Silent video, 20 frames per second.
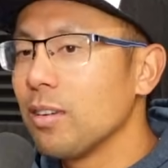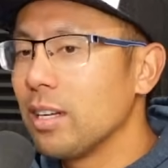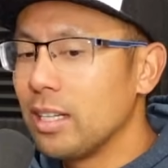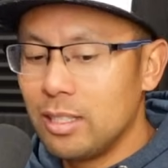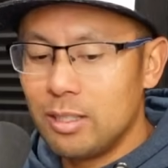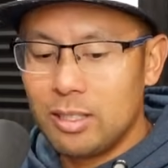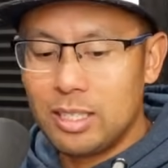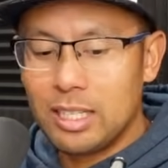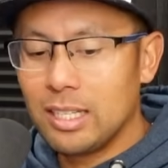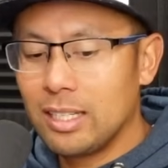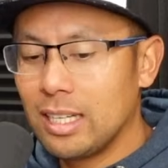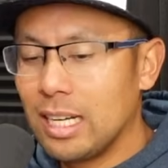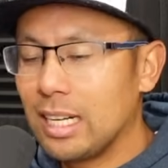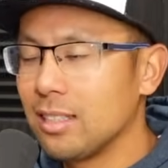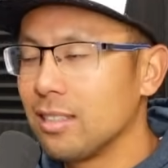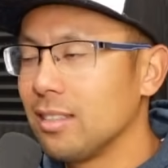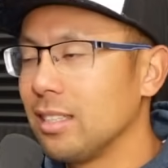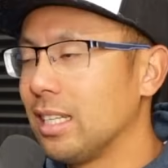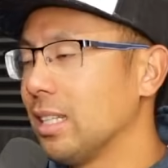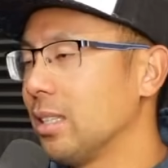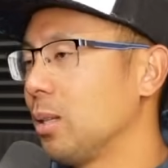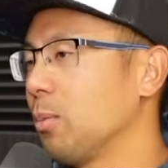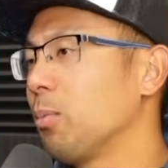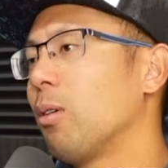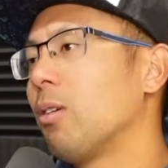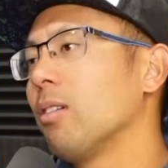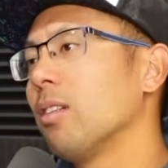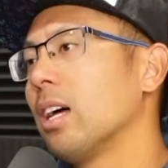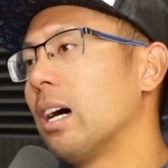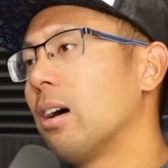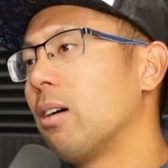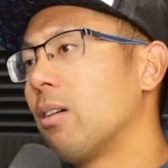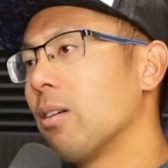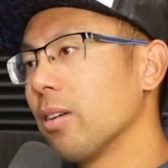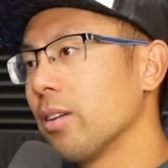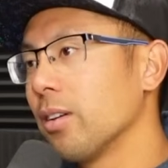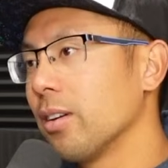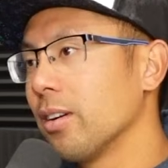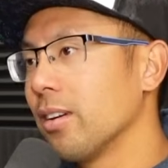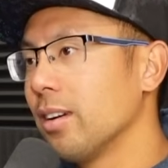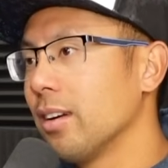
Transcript: and you can actually hit the ball a lot harder.